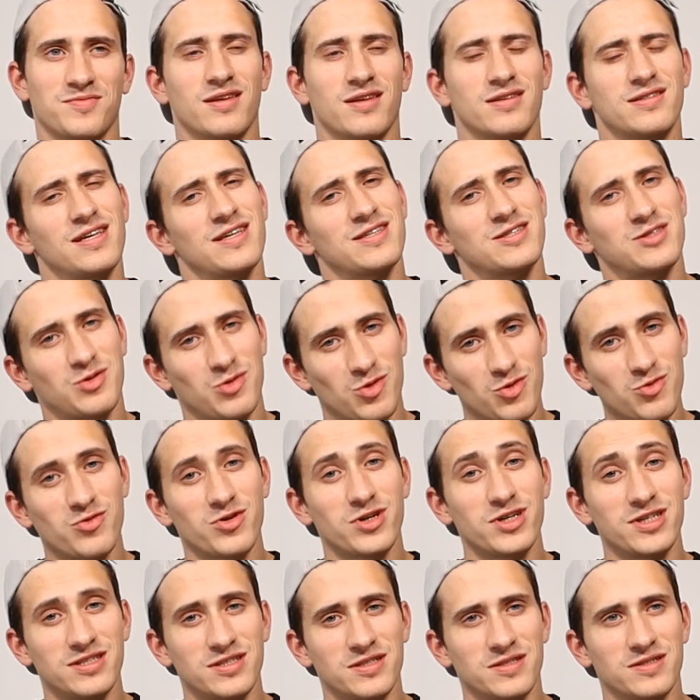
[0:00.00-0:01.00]
This has 2
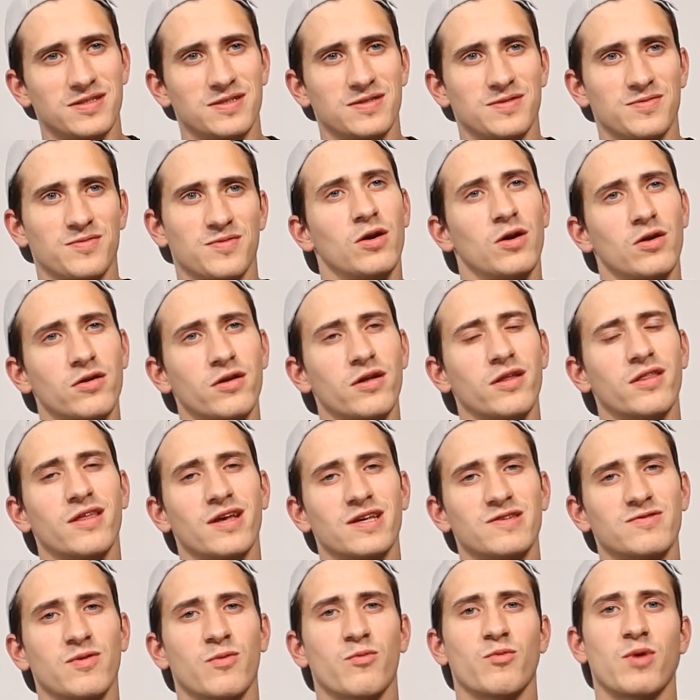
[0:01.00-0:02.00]
reasons. Downloading
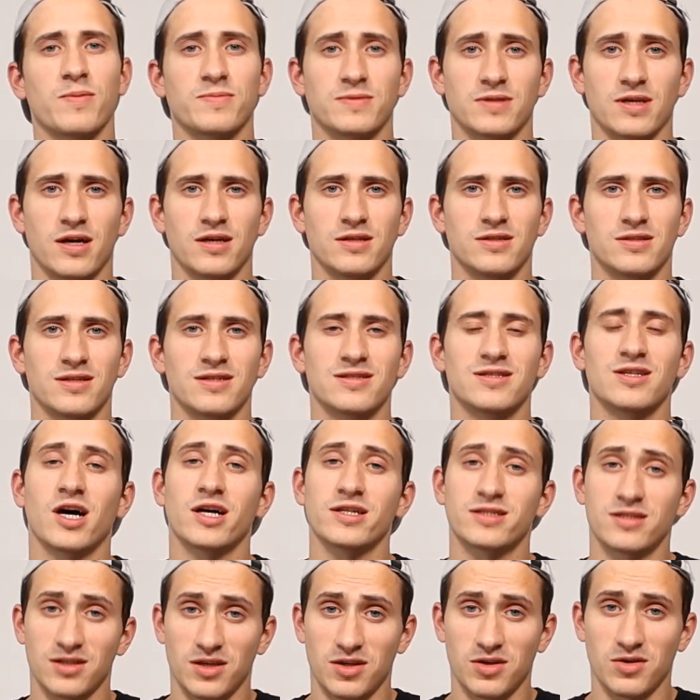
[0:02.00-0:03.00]
things from websites is
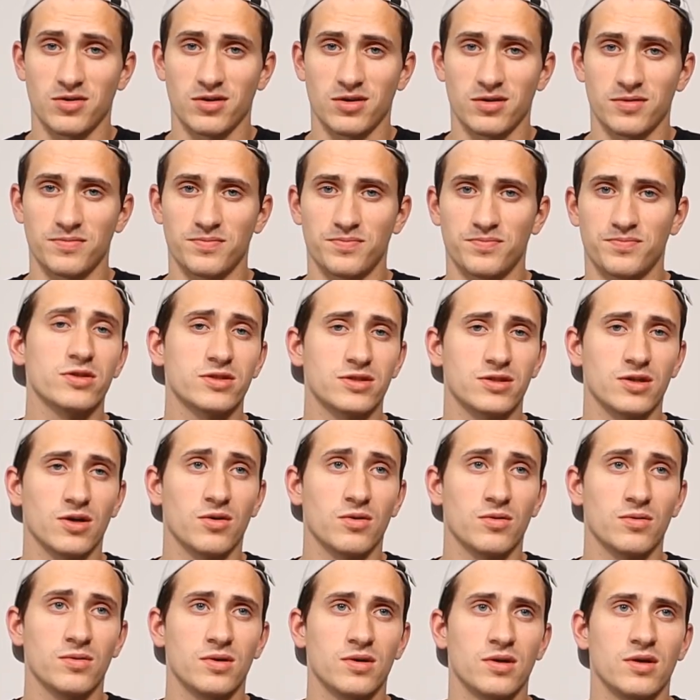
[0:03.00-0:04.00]
not secure.
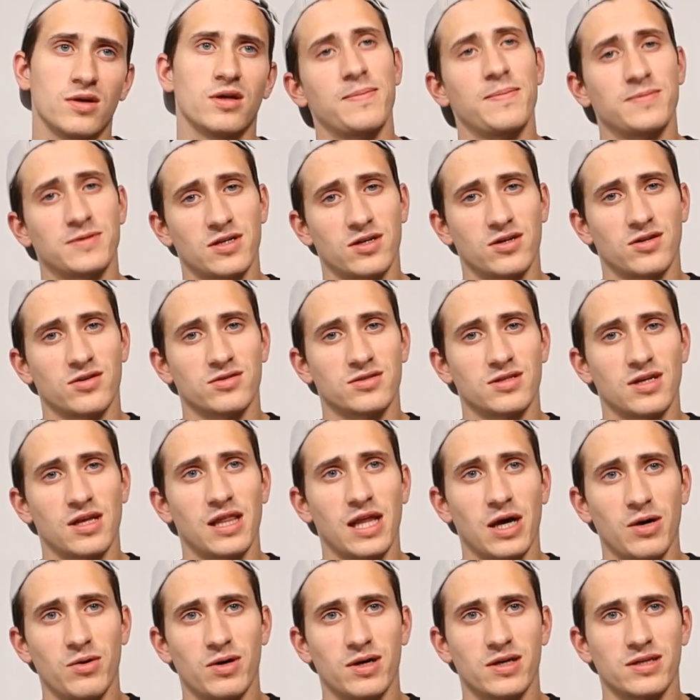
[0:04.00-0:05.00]
Also, app centers
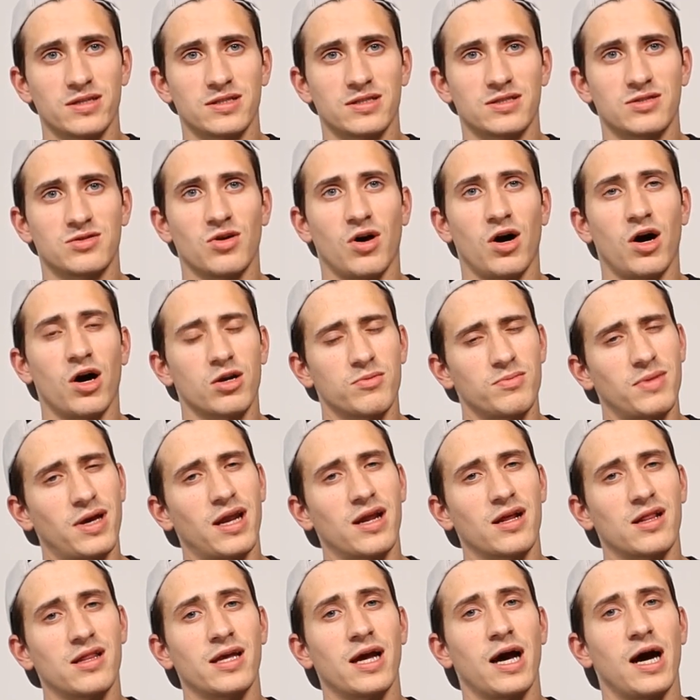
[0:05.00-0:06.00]
allow us to
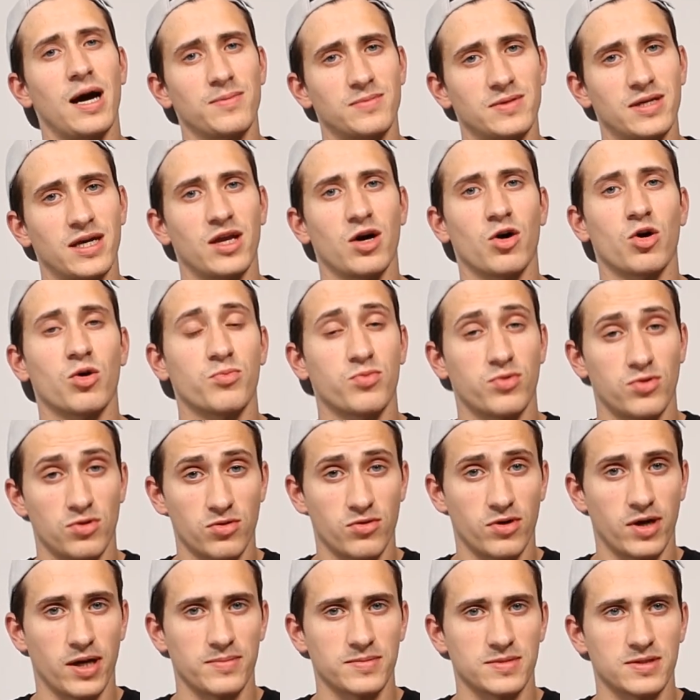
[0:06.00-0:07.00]
automatically update our
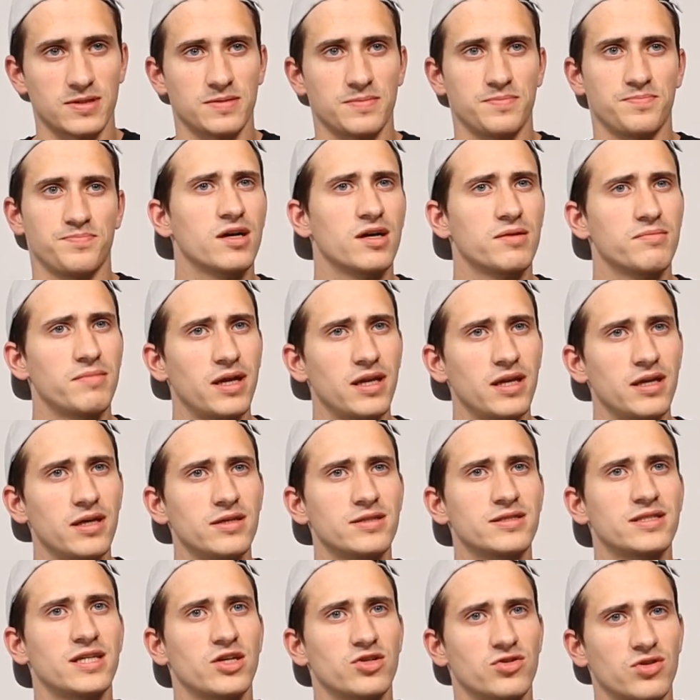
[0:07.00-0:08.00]
programs. There are
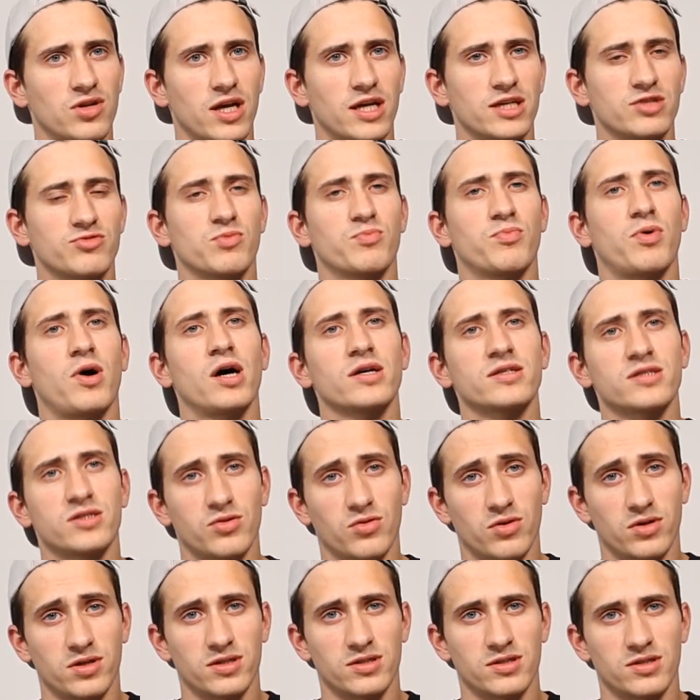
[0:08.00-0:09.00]
many centralized
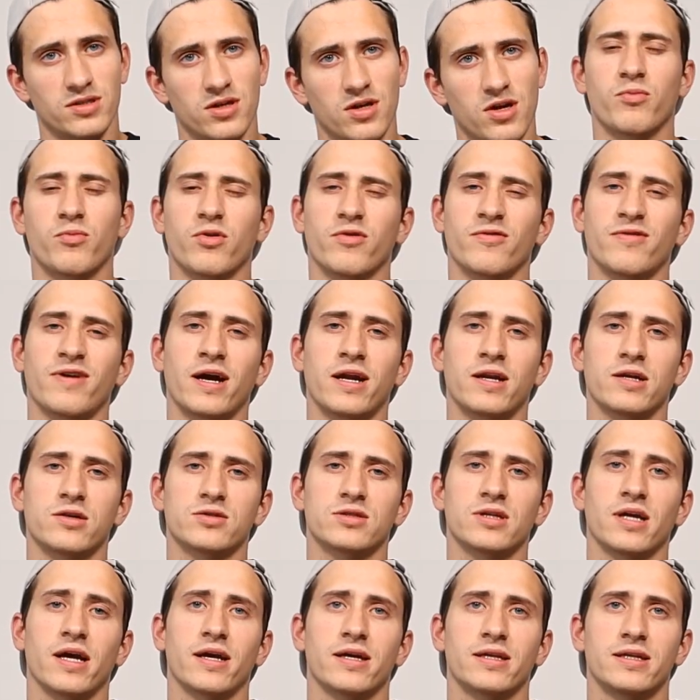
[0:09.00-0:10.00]
repositories from
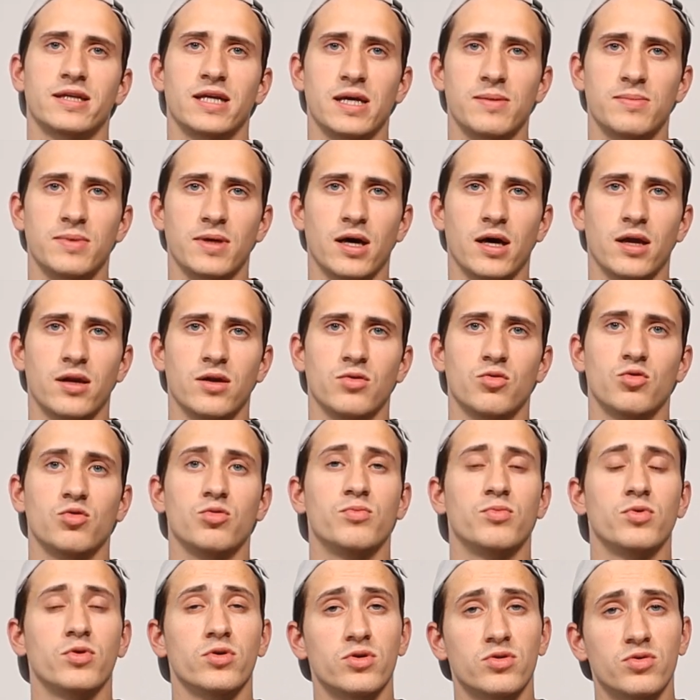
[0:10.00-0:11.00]
providers like Debian,
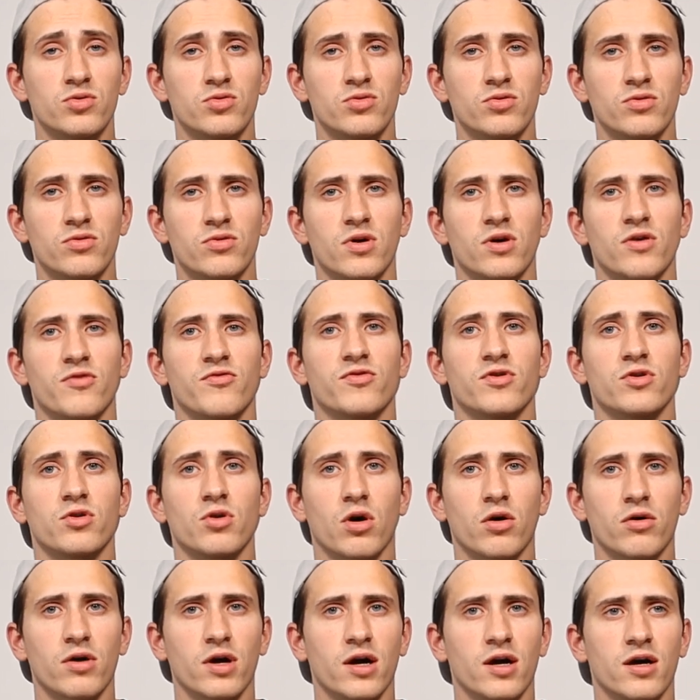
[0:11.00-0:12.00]
Ubuntu,
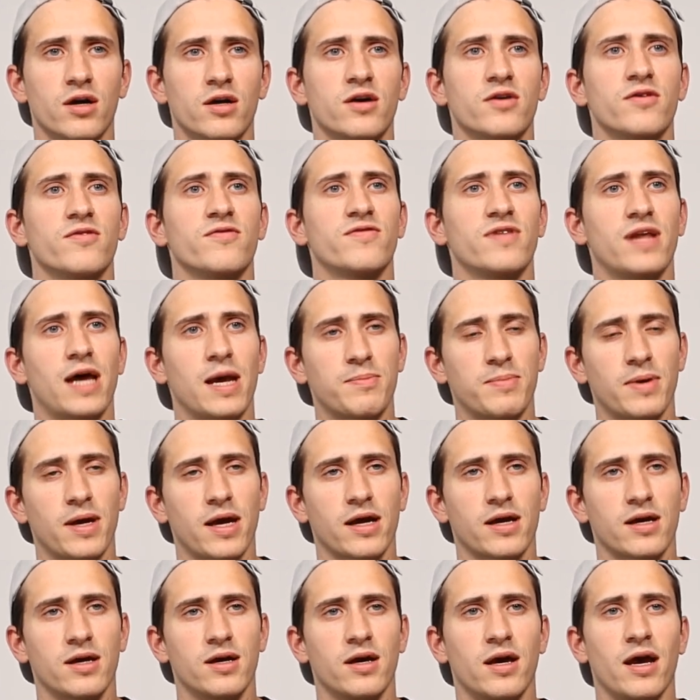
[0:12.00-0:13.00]
Fedora,
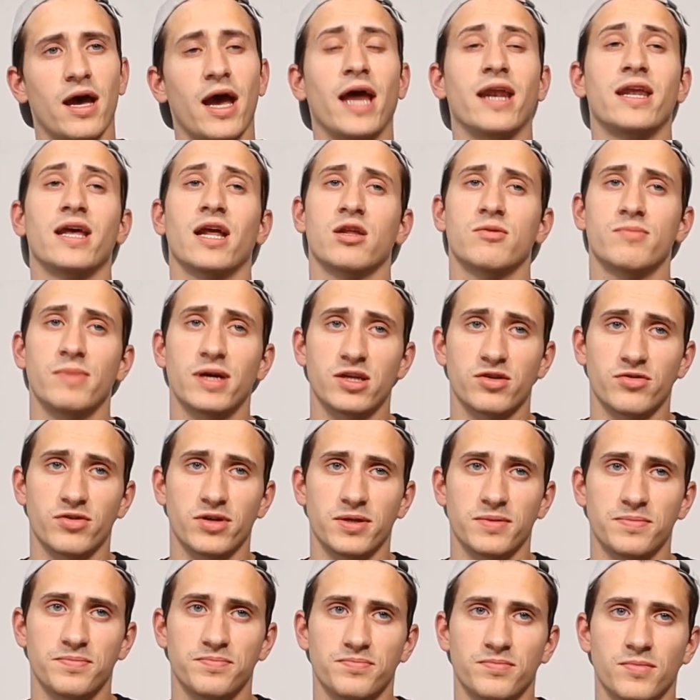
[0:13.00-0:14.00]
Flatpak, and
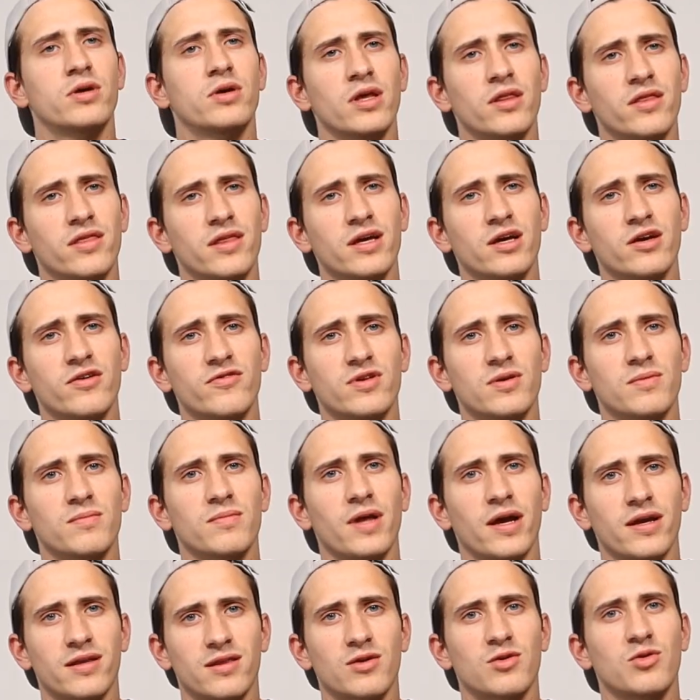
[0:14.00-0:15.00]
Elementary. You can think of
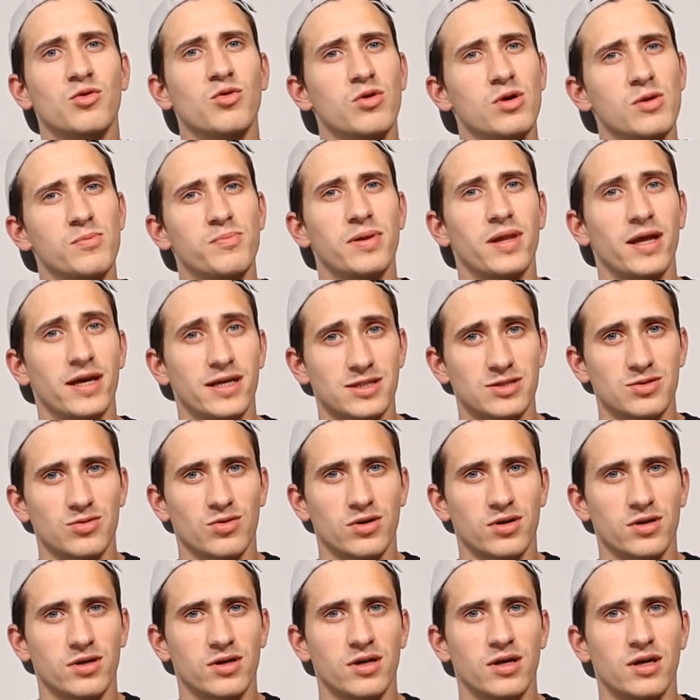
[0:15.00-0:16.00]
them like the Google Play
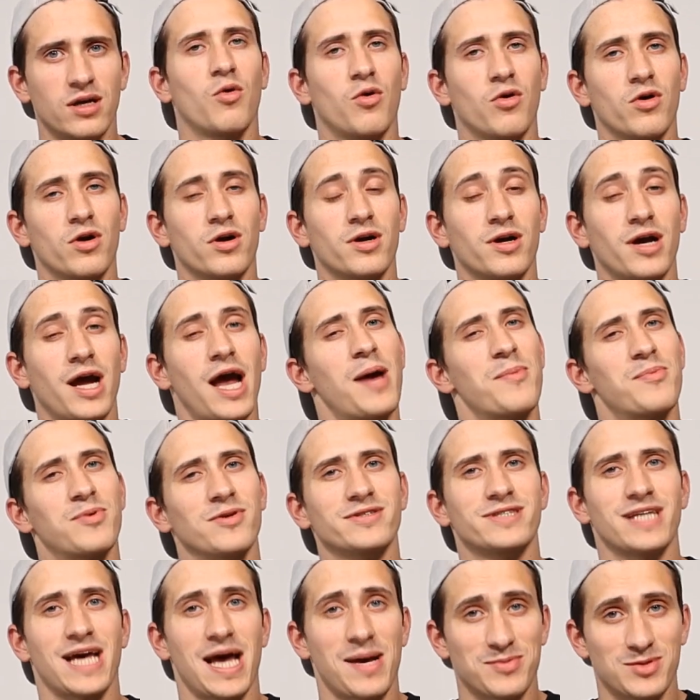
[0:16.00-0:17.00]
Store or
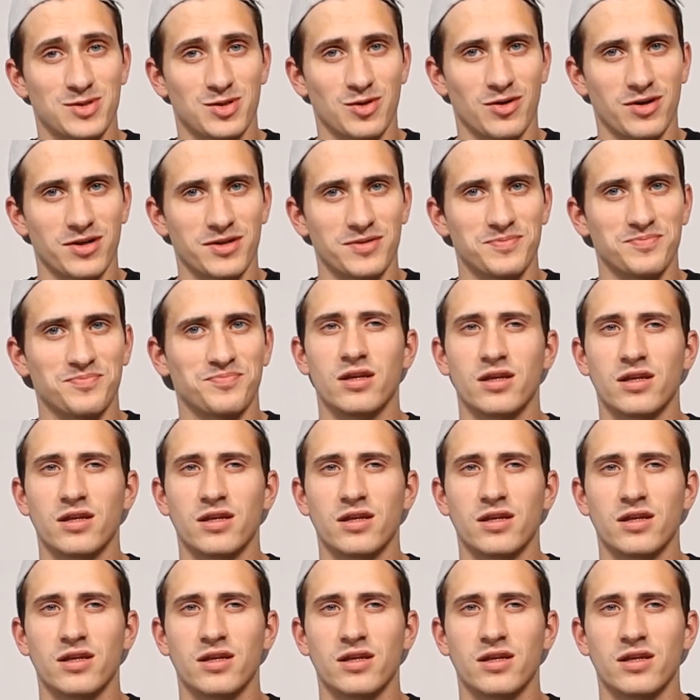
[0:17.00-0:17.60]
Apple's App Store.